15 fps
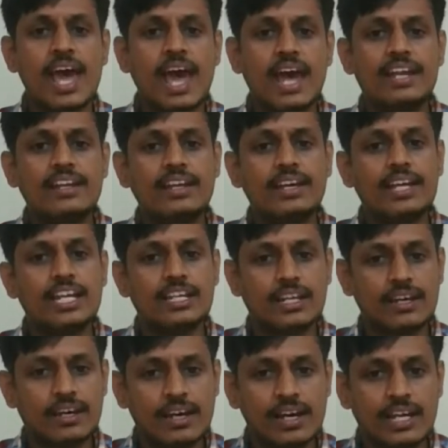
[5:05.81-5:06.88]
and
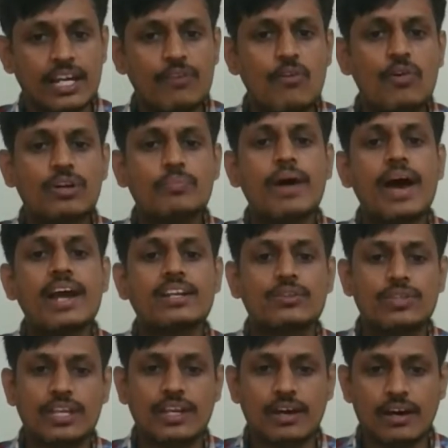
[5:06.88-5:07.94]
it revert back to
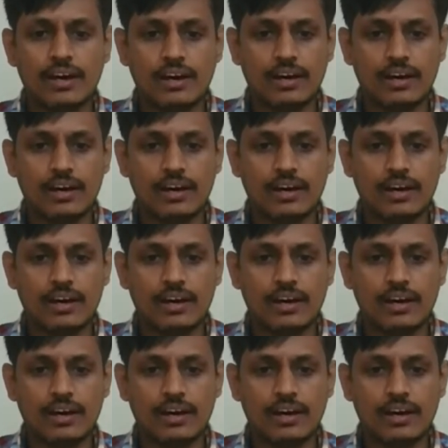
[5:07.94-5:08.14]
the